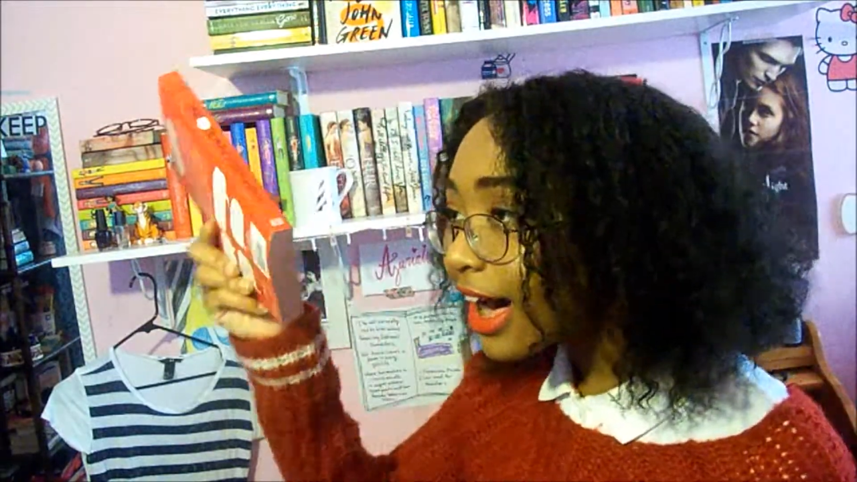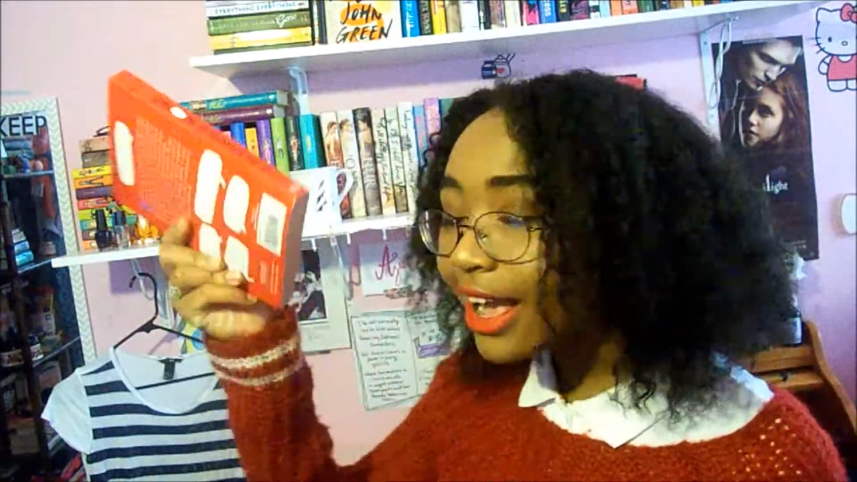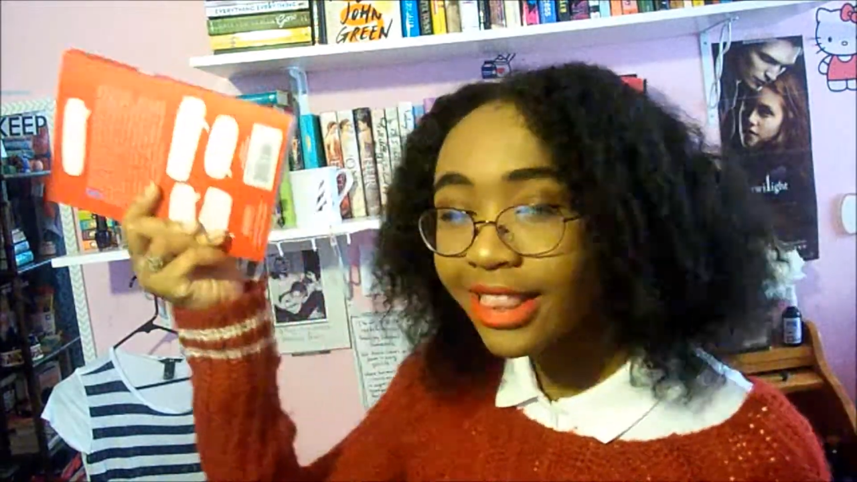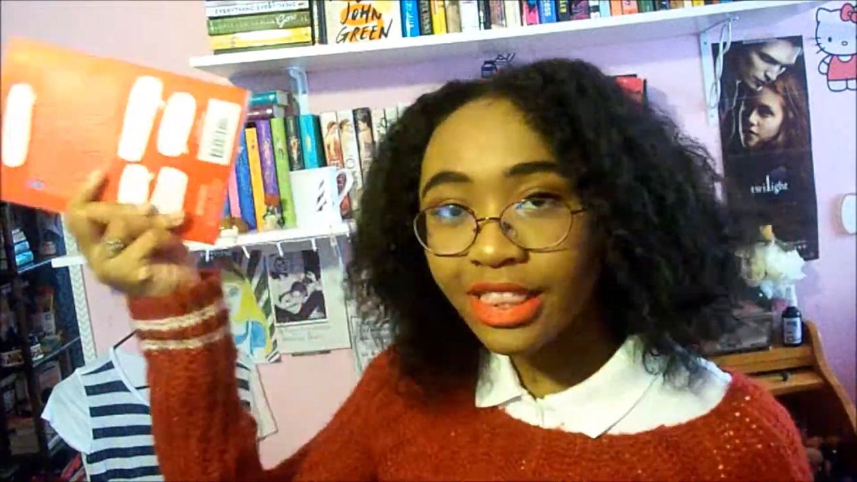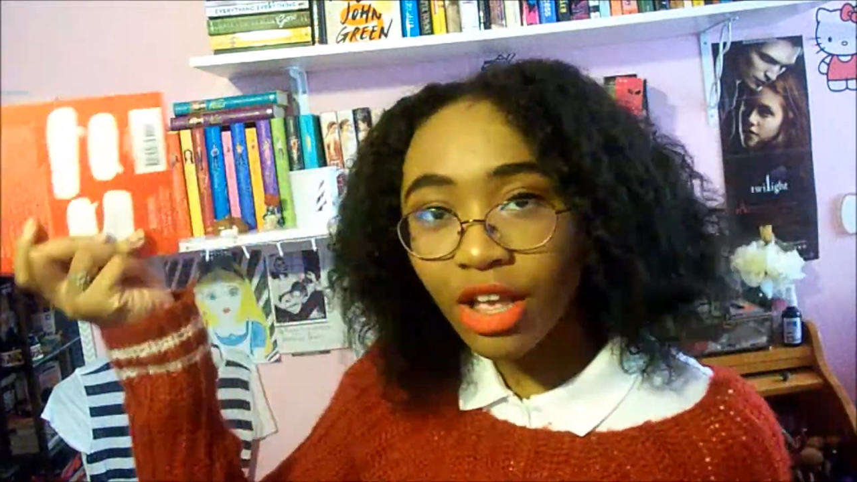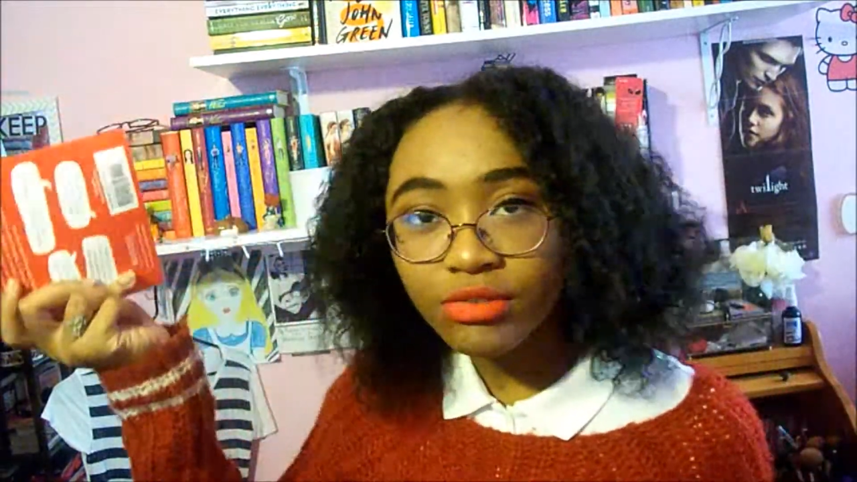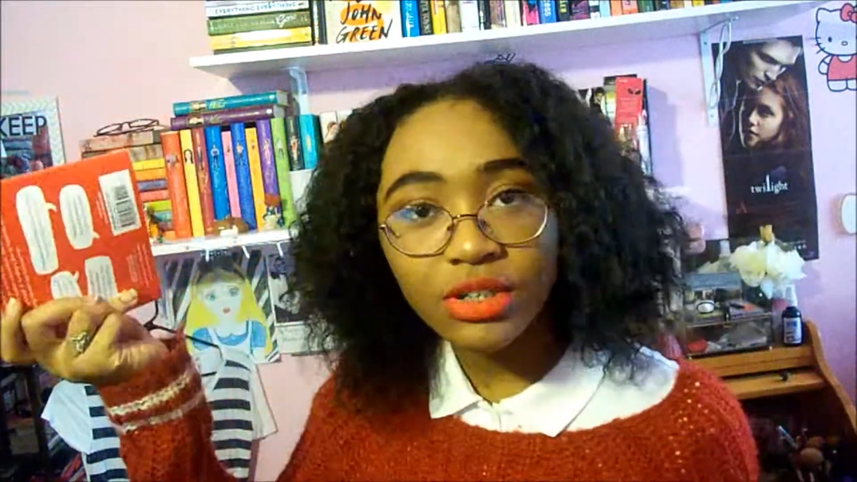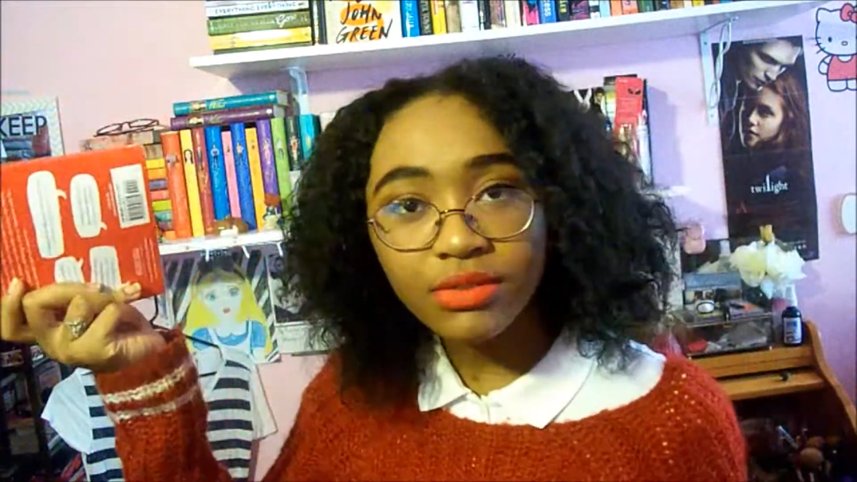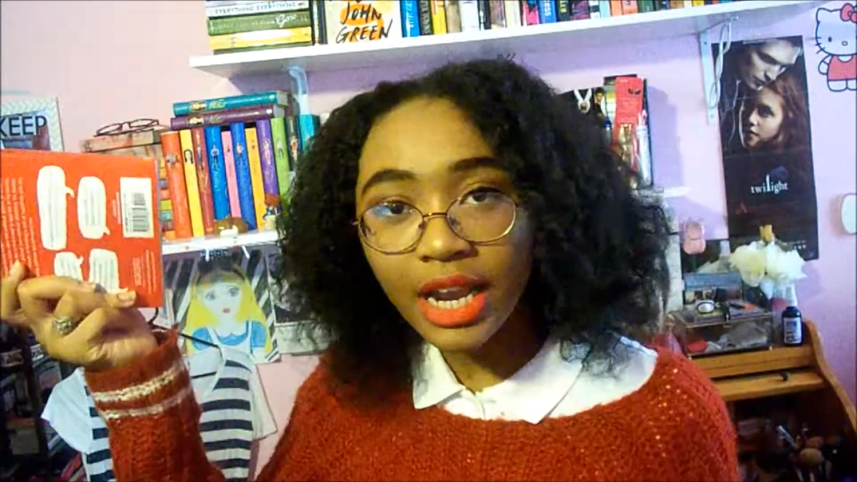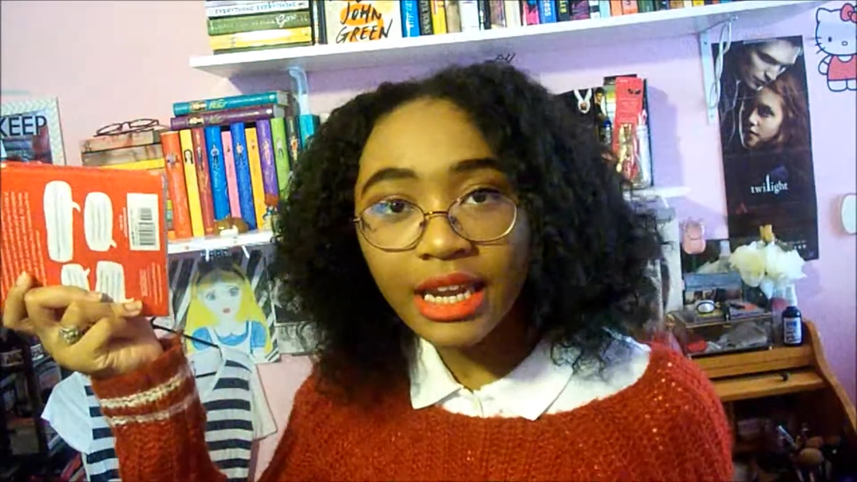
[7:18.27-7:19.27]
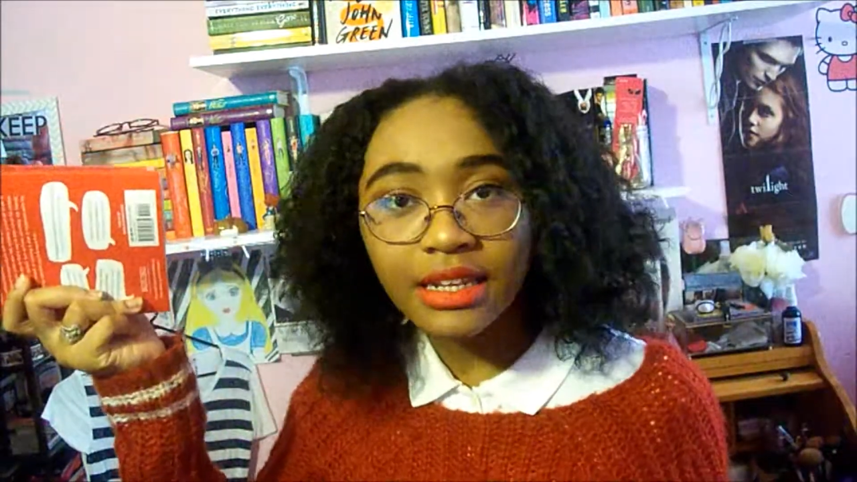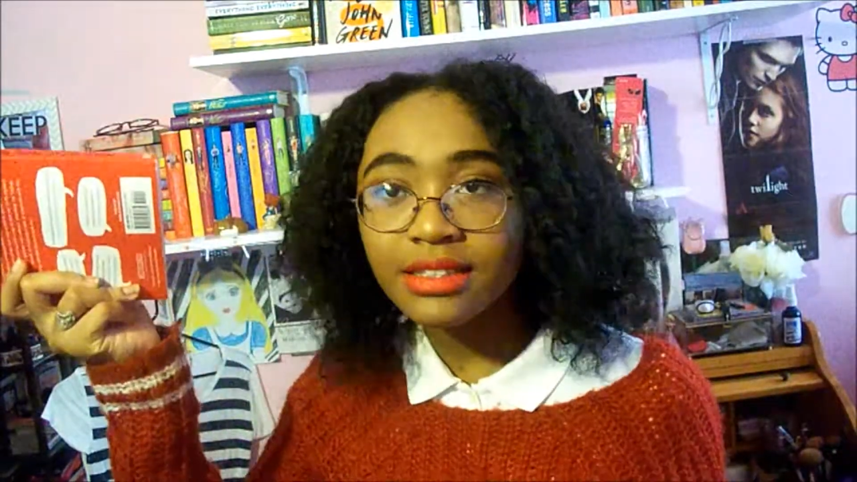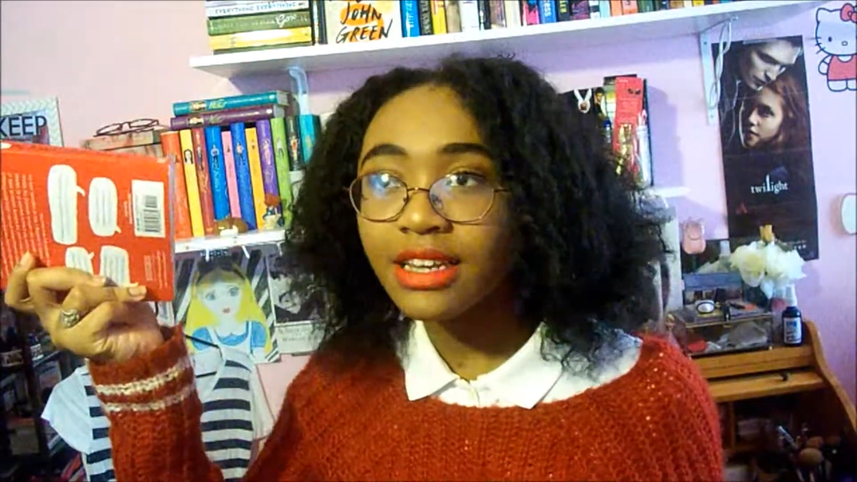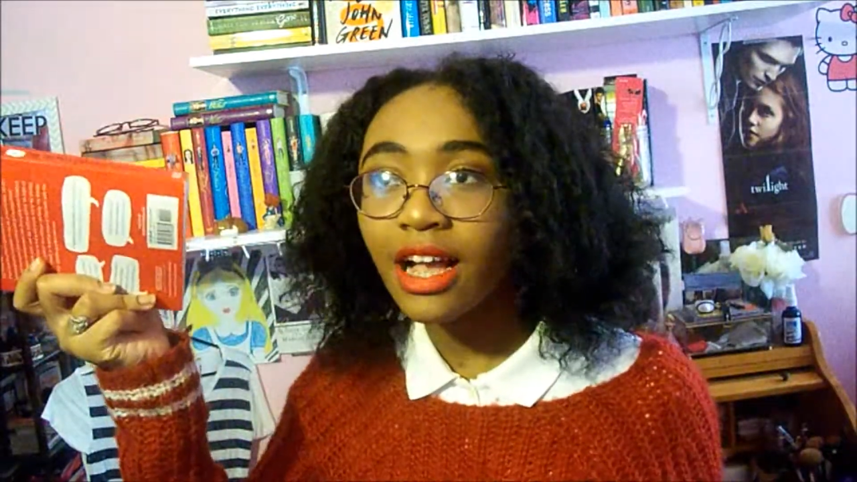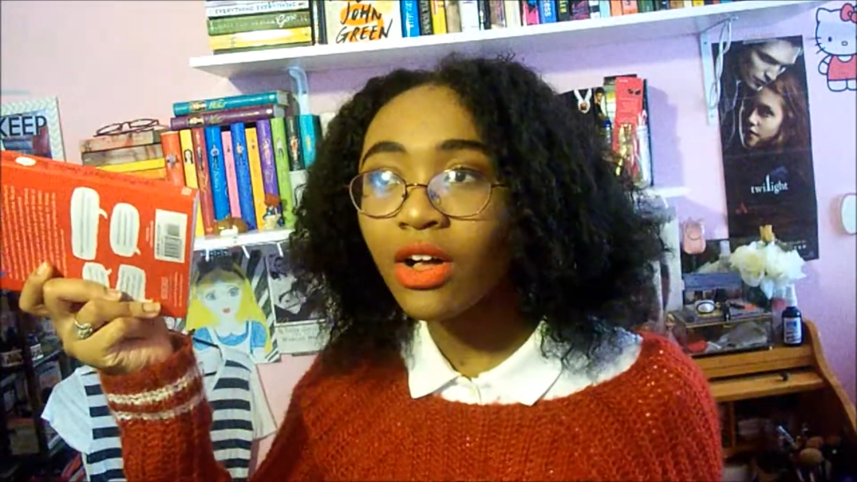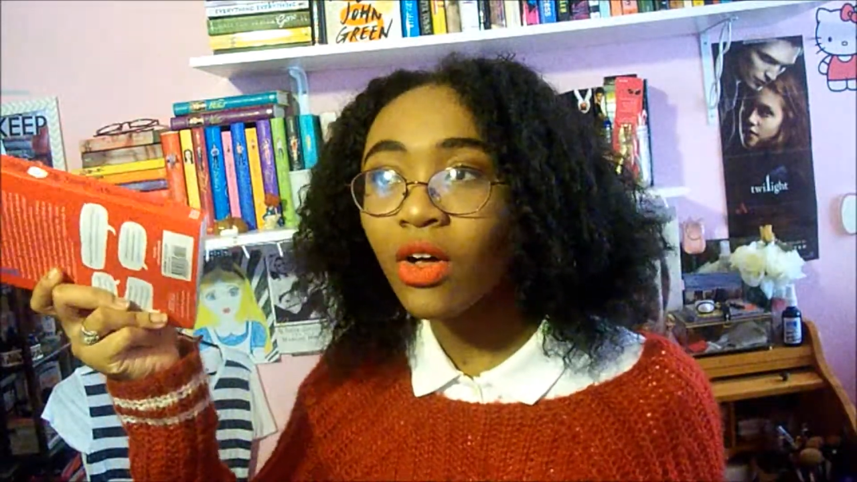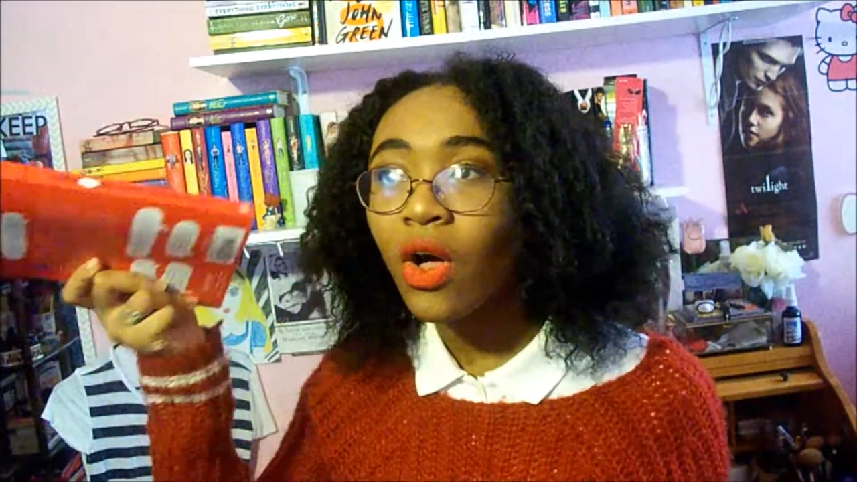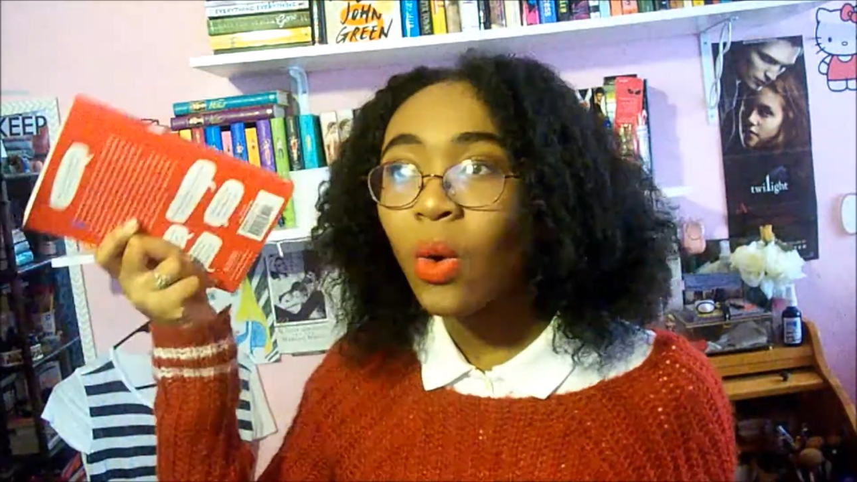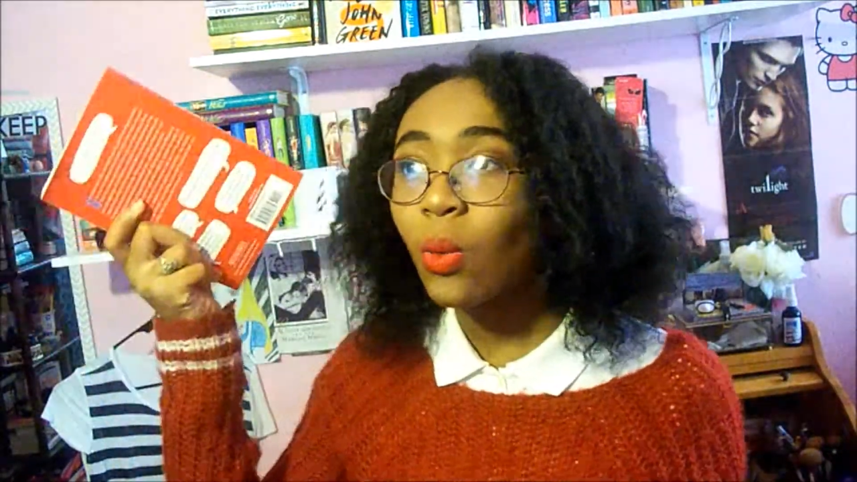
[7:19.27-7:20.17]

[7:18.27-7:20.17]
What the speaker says: I love her writing style.